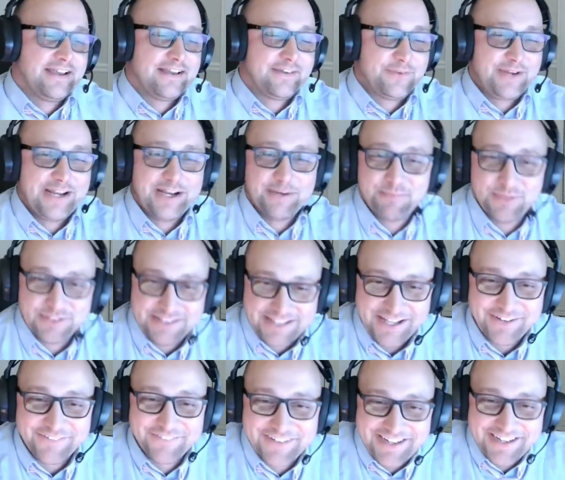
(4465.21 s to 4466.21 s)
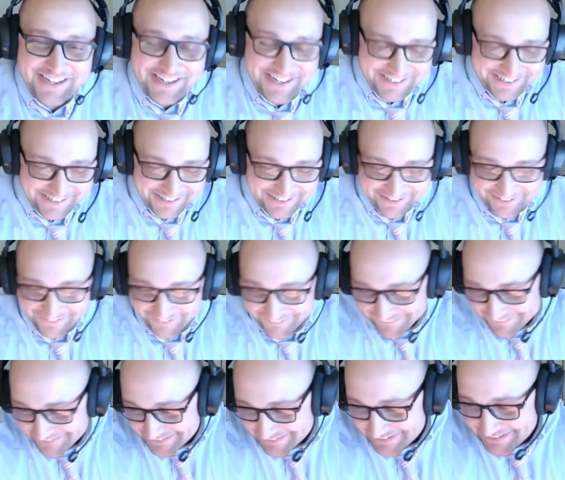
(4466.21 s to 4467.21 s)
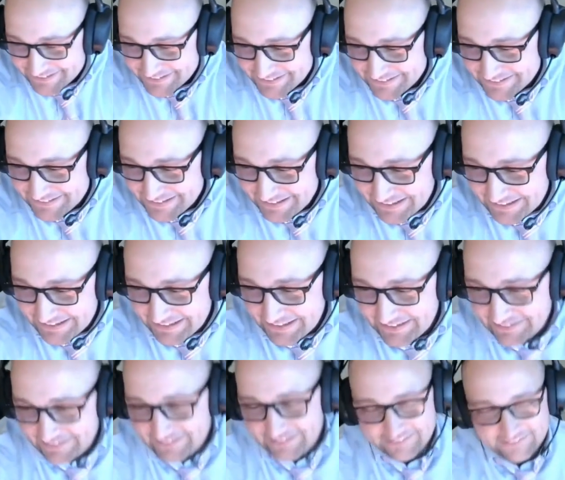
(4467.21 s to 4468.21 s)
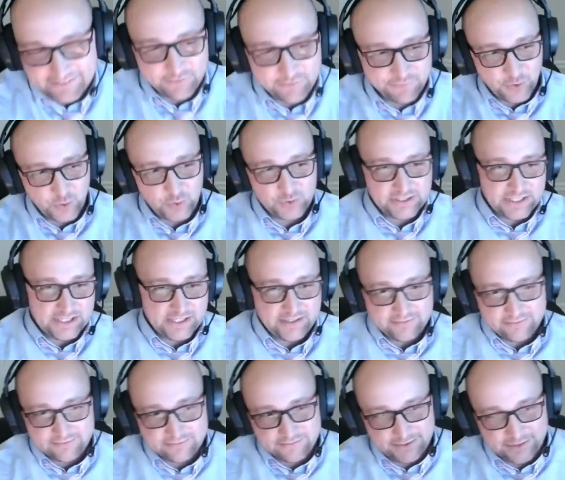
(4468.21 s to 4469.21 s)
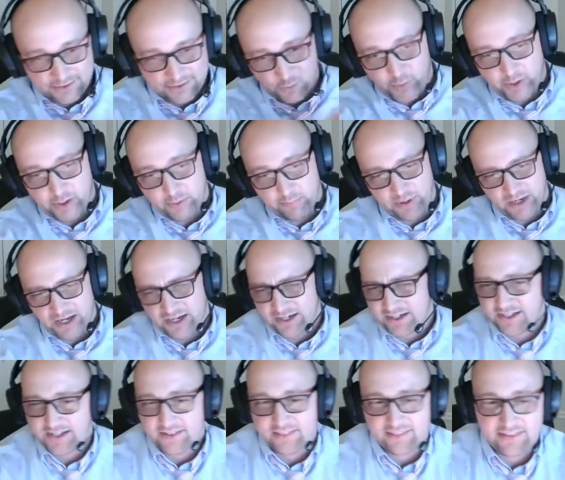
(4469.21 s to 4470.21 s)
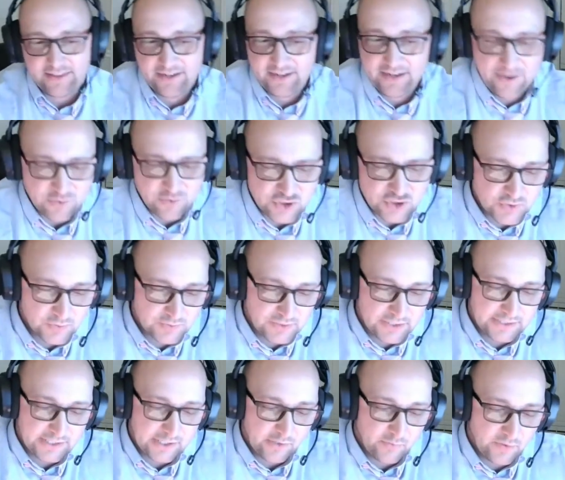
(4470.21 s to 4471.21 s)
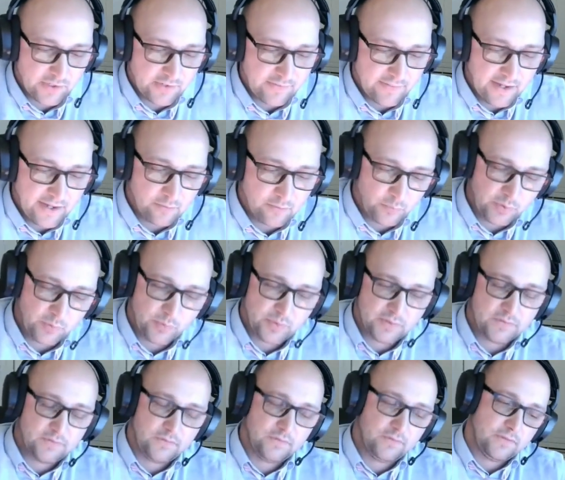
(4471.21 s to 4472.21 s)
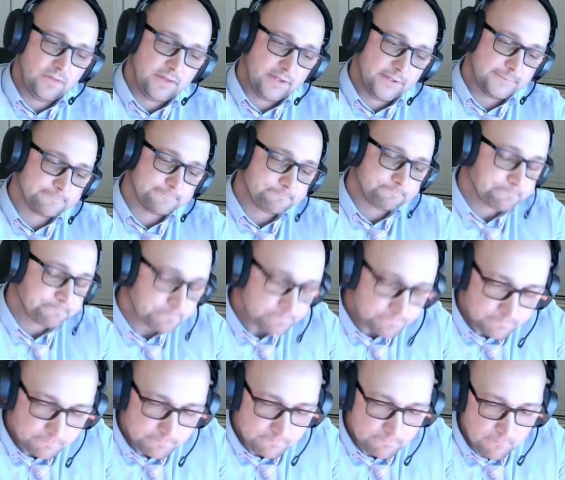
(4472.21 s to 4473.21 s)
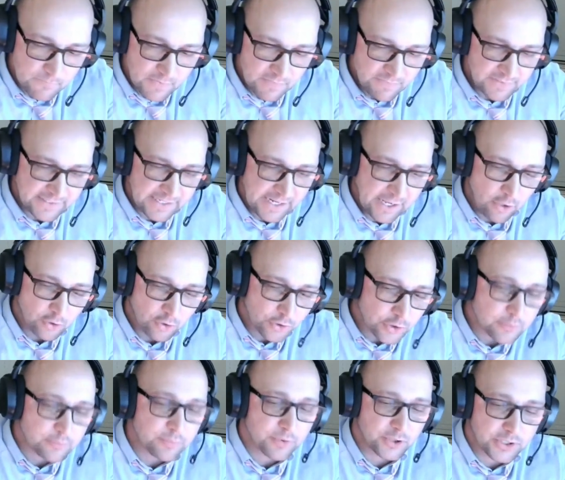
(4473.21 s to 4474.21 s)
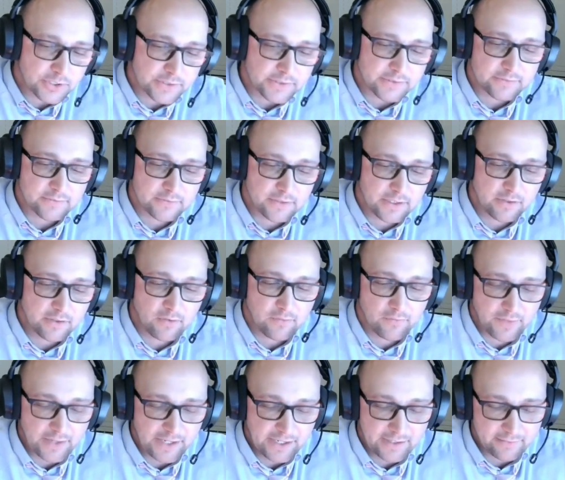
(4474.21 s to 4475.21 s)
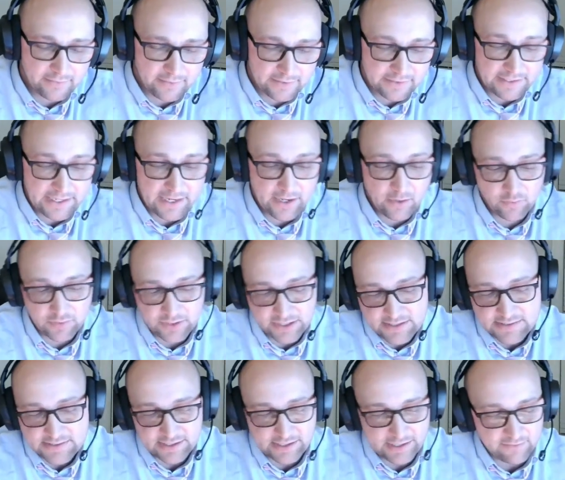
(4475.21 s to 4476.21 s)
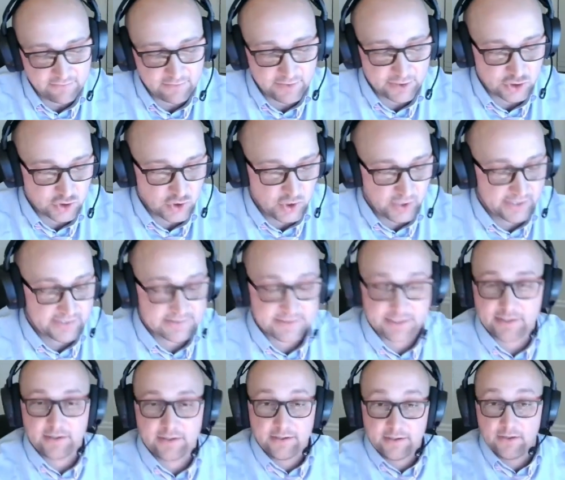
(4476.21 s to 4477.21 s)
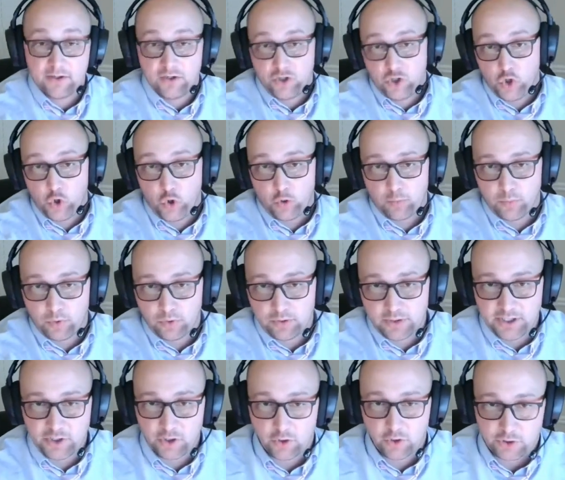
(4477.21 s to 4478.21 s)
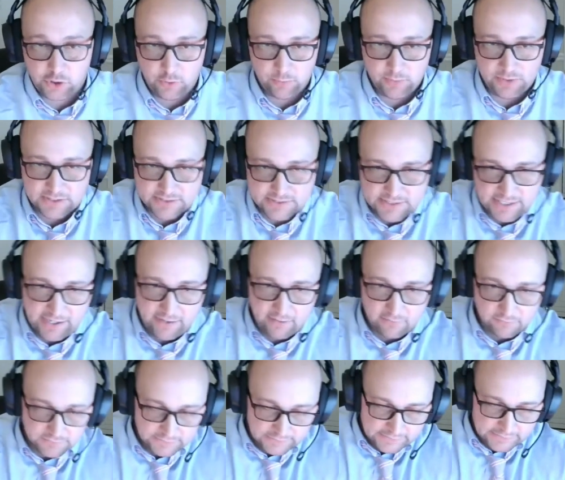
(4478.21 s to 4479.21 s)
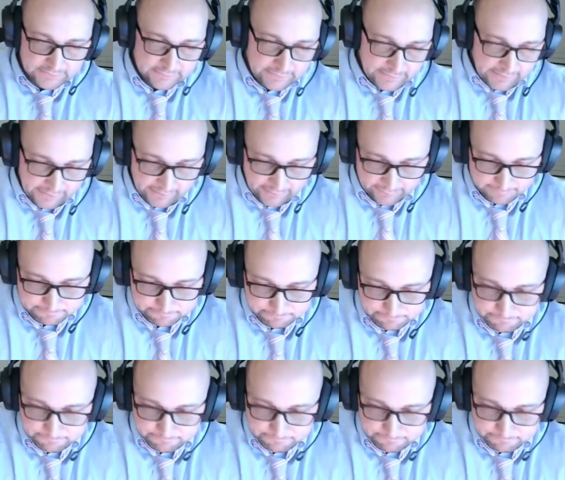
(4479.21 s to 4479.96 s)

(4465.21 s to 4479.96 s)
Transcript: We had to put that away, you know. And then the foldy, you know, weird pocket thing. I was so glad to get rid of that. And we went to the calendar book and all that. And nowadays they have electronics like normal adult humans have. And